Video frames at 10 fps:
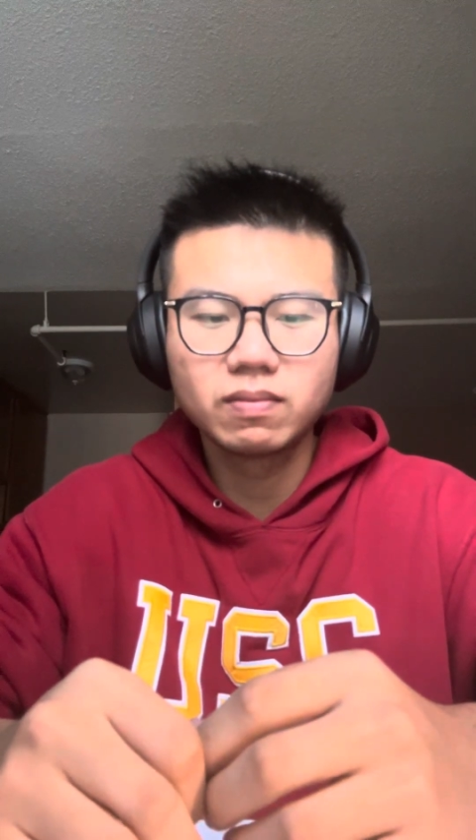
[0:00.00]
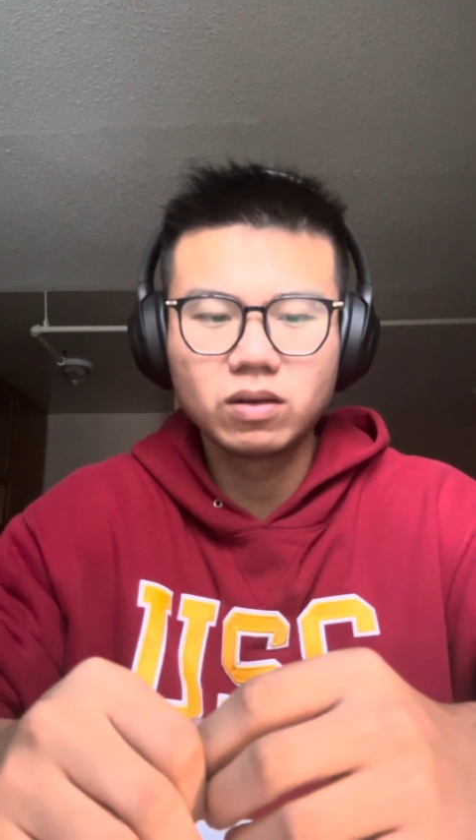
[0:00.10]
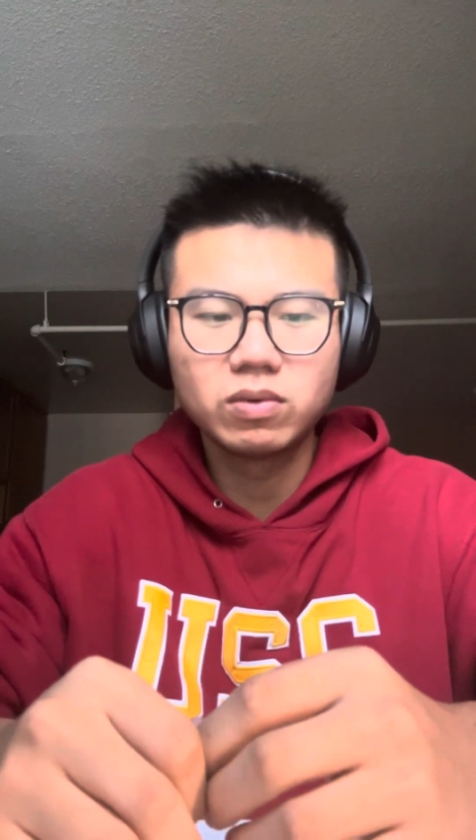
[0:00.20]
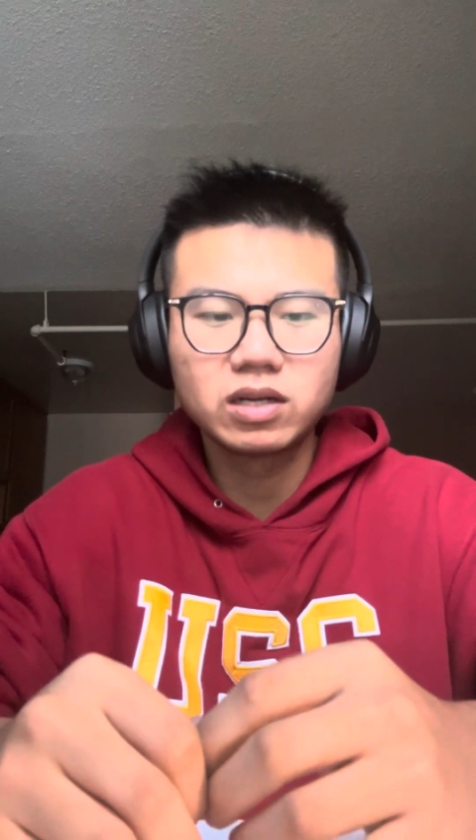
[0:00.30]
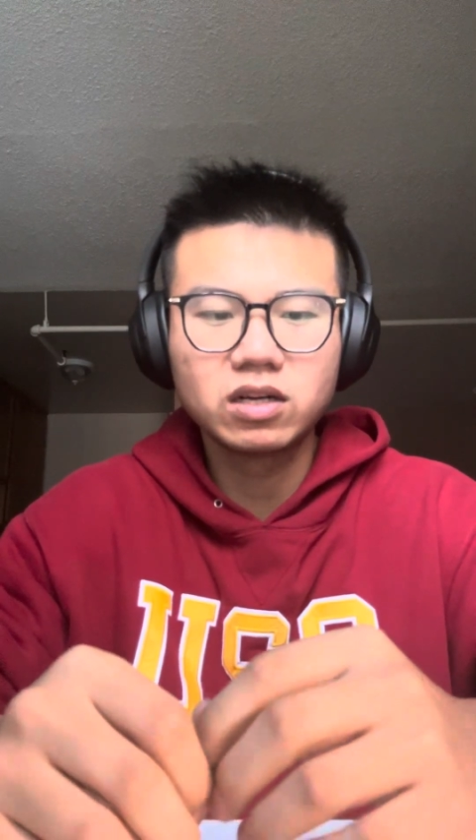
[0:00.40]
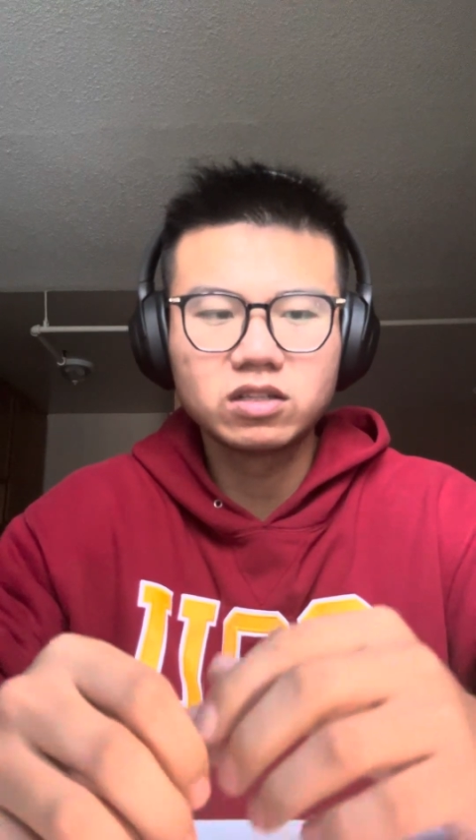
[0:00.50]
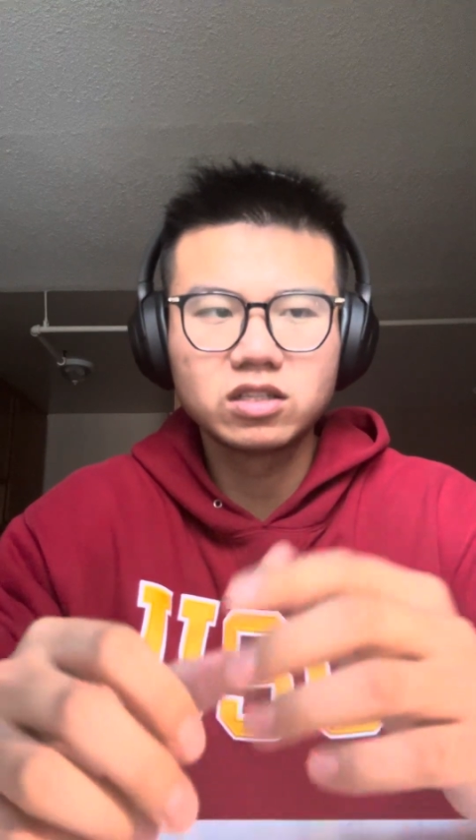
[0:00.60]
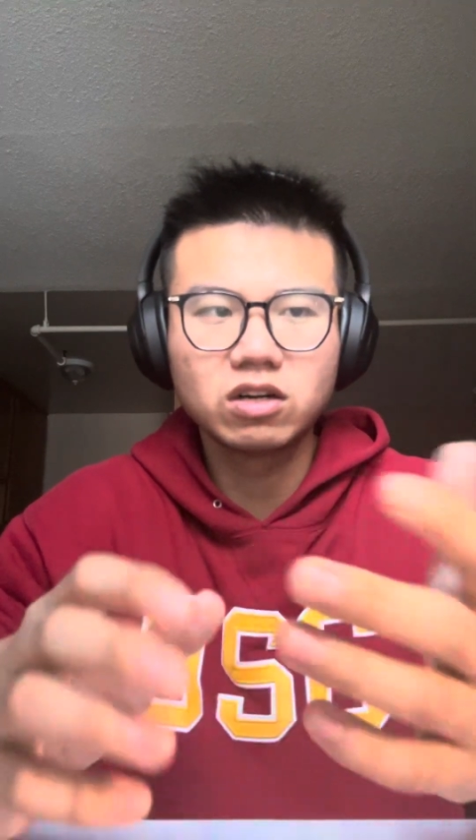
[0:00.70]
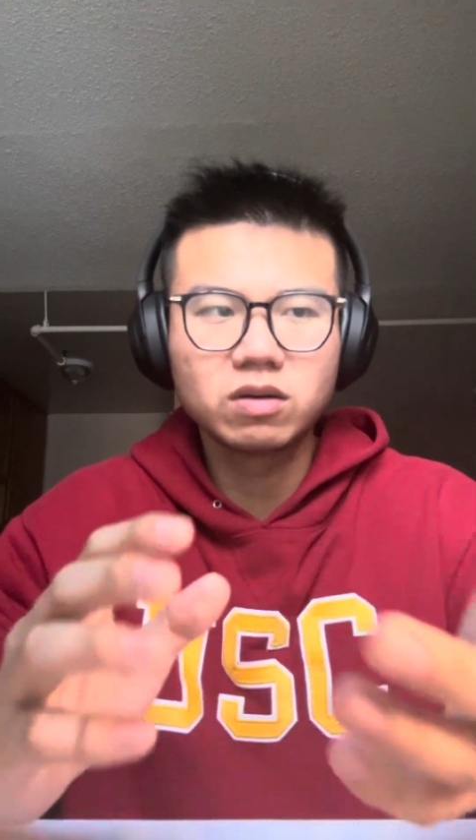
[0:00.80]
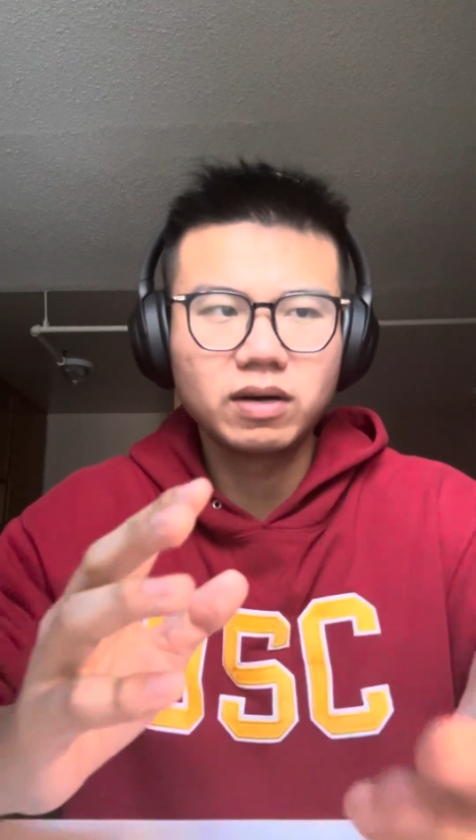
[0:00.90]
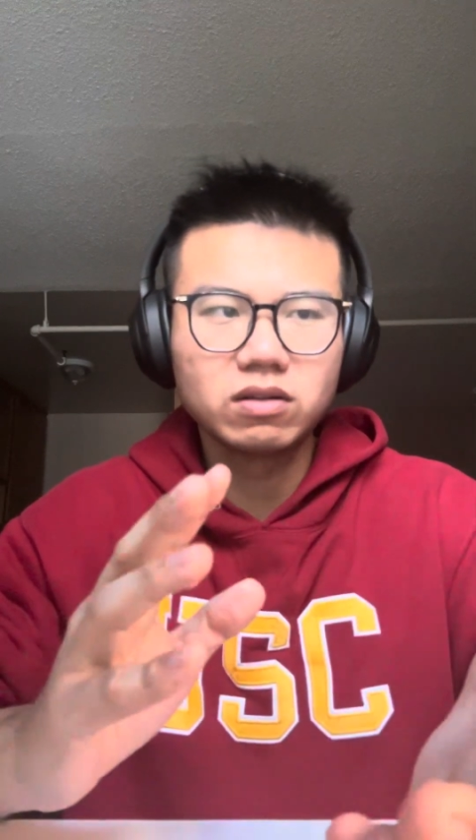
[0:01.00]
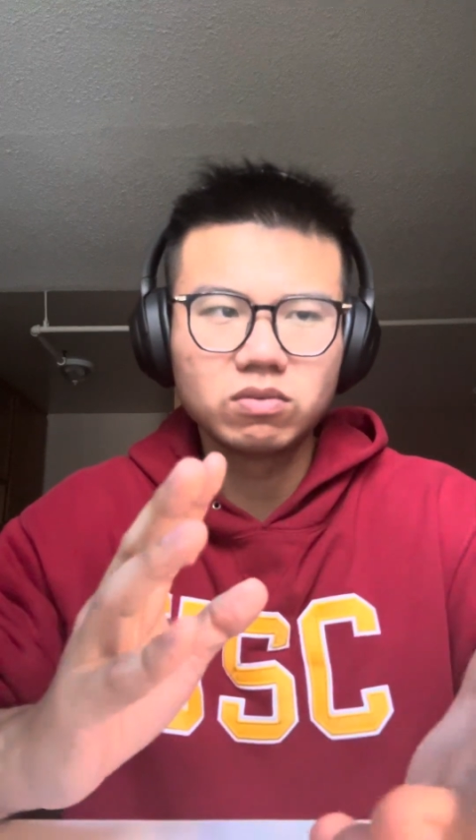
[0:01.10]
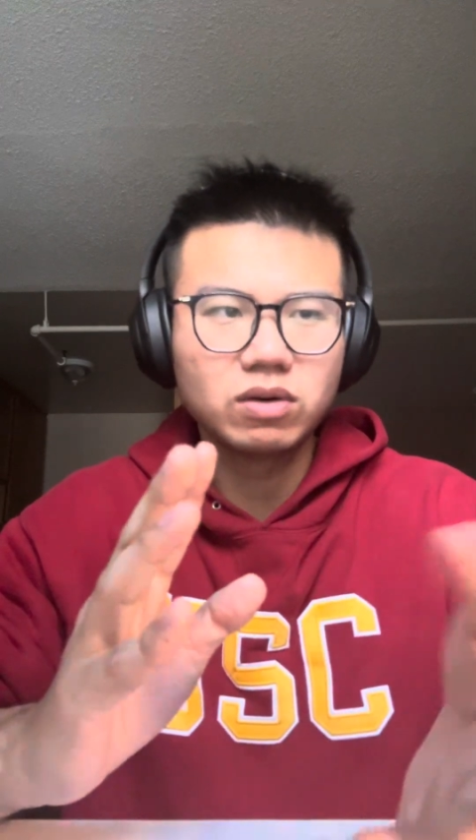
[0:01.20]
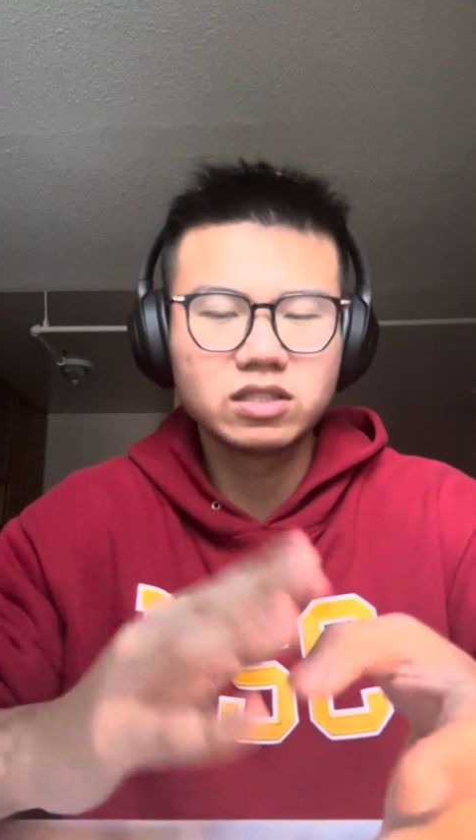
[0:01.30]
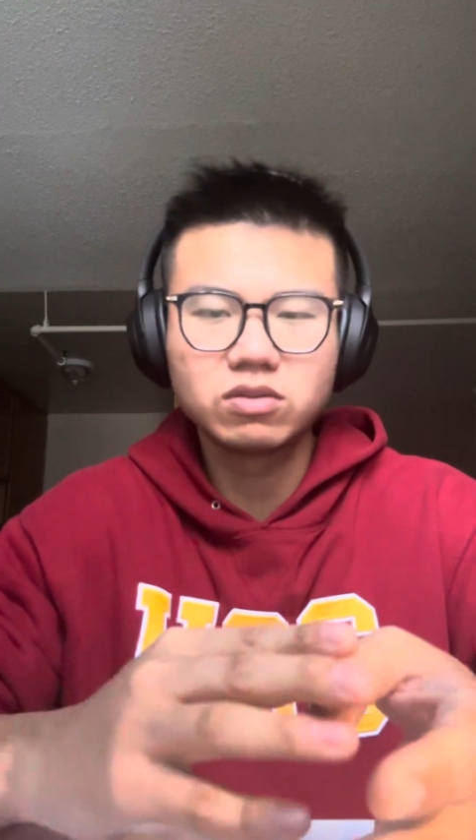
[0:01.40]
We're gonna talk about
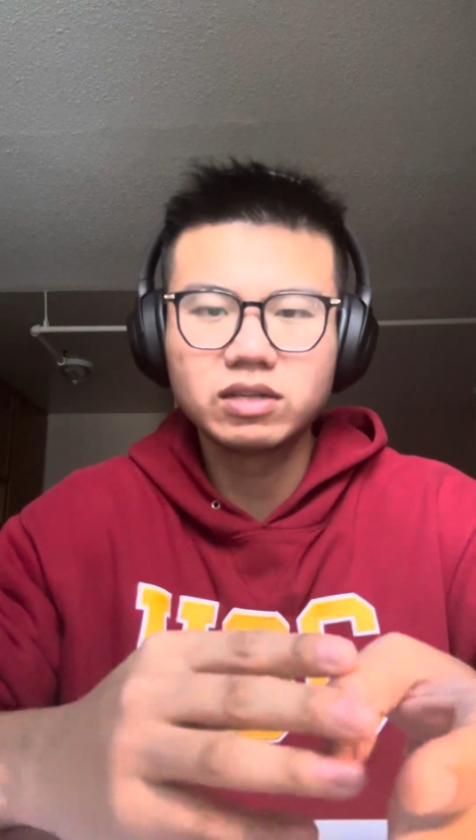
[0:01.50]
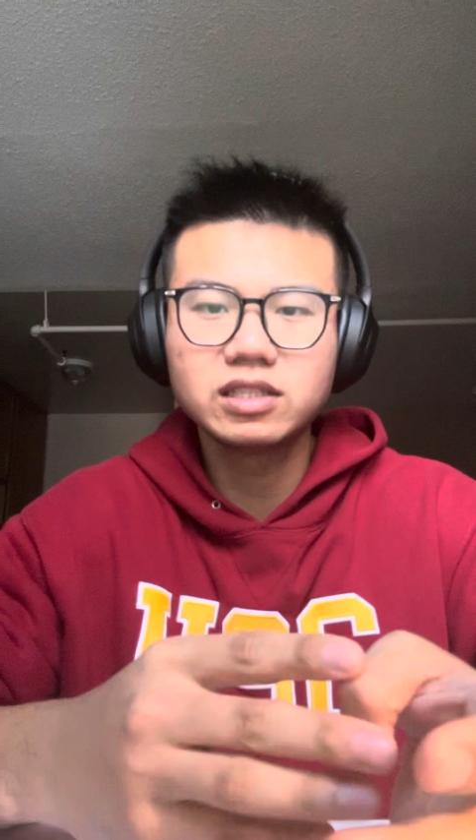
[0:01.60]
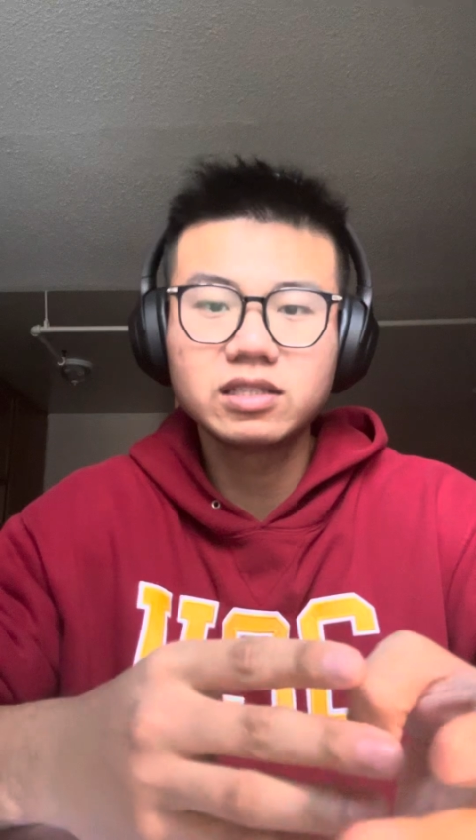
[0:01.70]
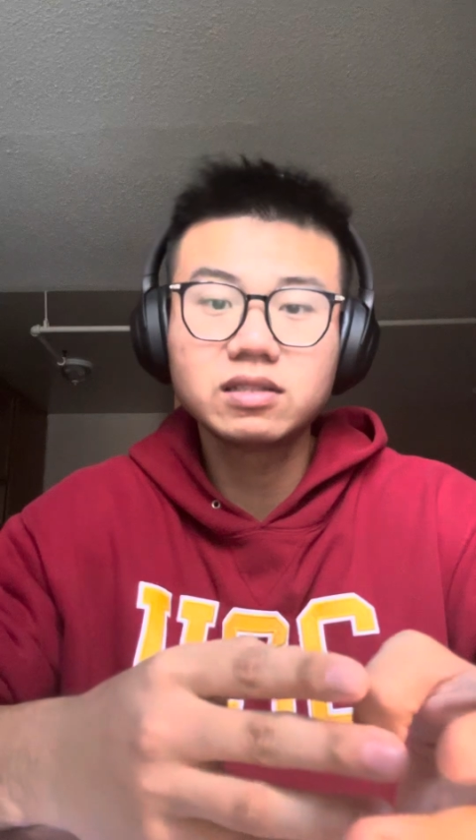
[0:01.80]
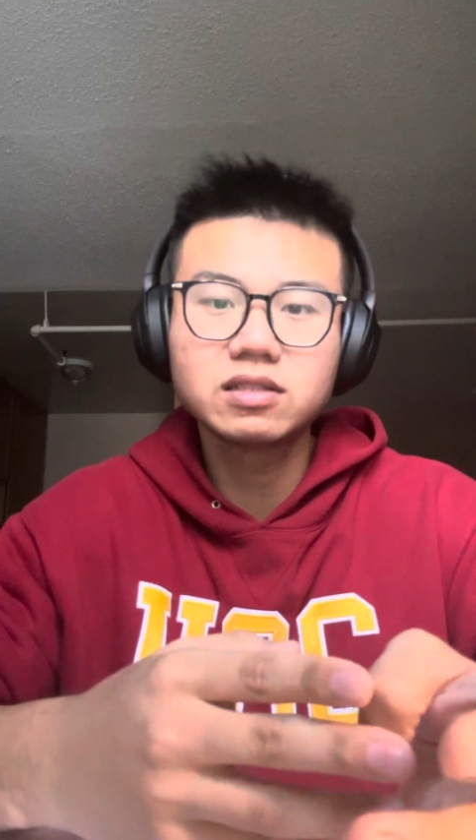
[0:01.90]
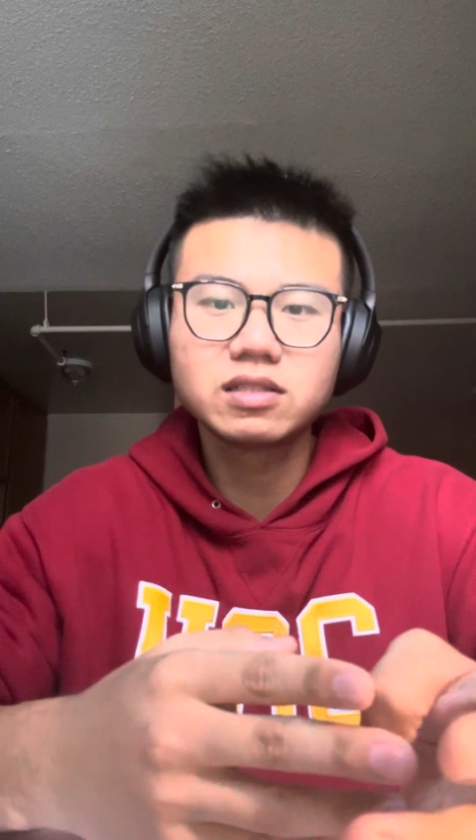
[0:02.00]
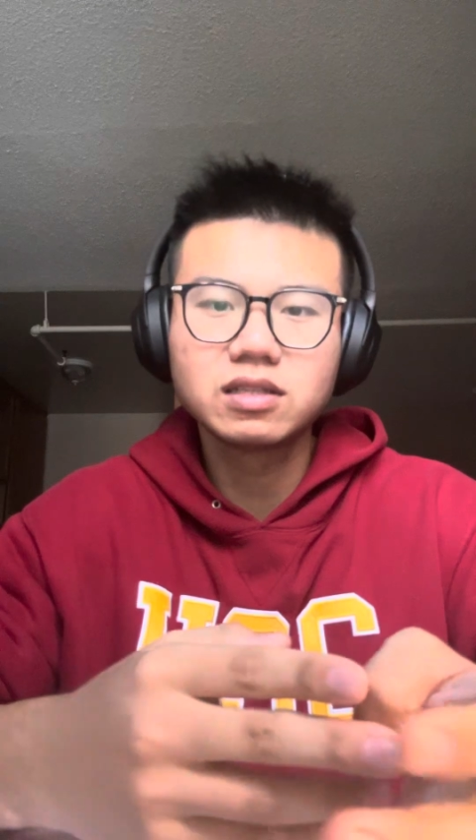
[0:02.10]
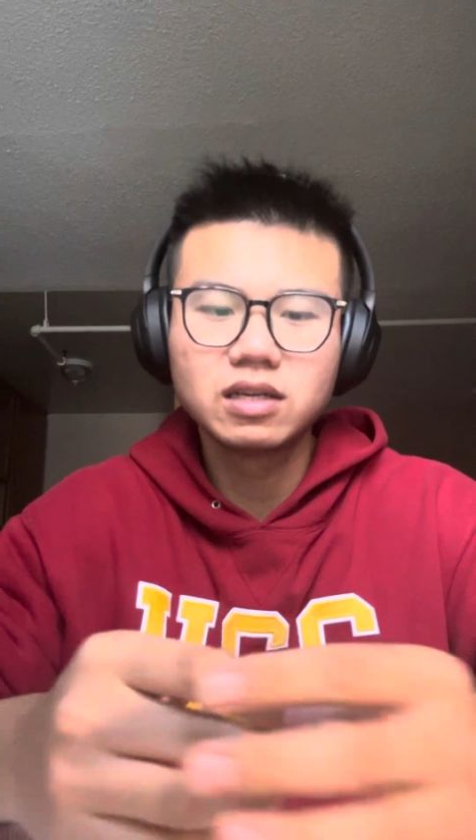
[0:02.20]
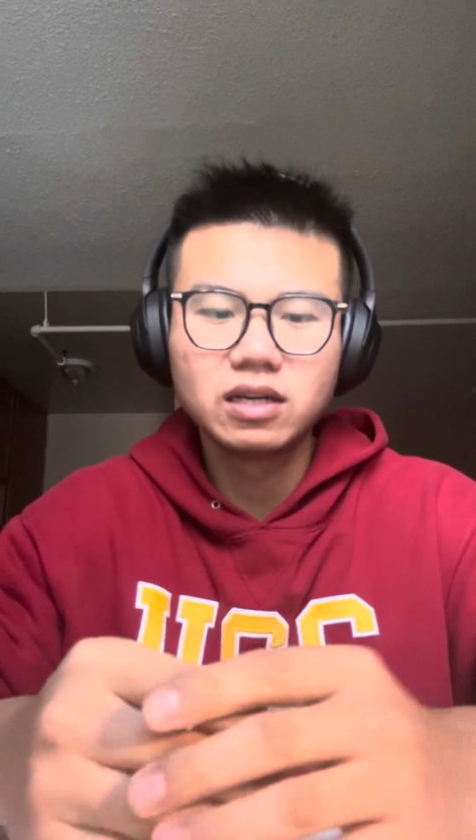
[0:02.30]
what's the reasons.